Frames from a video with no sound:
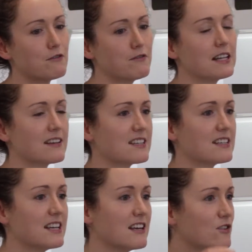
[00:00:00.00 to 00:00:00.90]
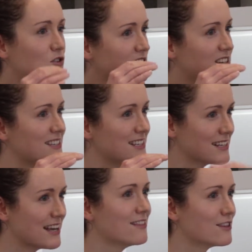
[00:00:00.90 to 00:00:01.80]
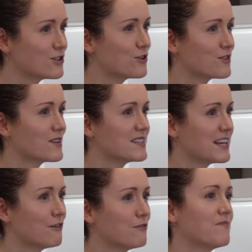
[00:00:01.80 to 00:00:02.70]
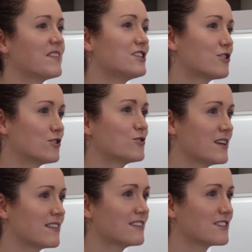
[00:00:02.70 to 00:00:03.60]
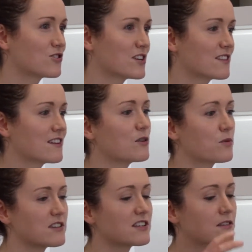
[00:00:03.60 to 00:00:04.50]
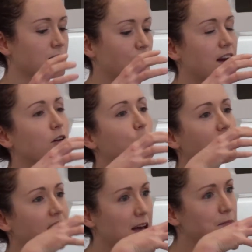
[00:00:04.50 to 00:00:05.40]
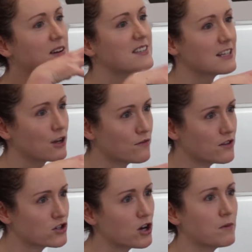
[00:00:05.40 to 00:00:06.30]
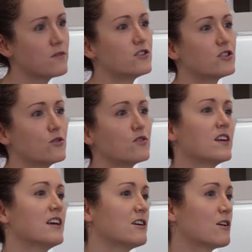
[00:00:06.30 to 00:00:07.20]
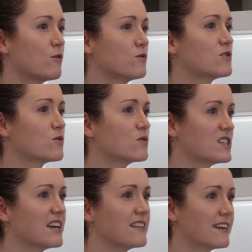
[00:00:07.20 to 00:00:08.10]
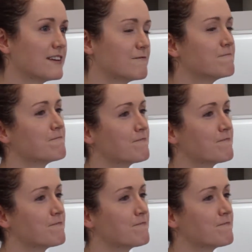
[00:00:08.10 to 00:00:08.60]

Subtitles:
Fillings and teeth usually just sit in the tooth itself and they don't do anything to strengthen it, whereas a crown or a cap, by sitting over the top of the tooth, it holds it all together.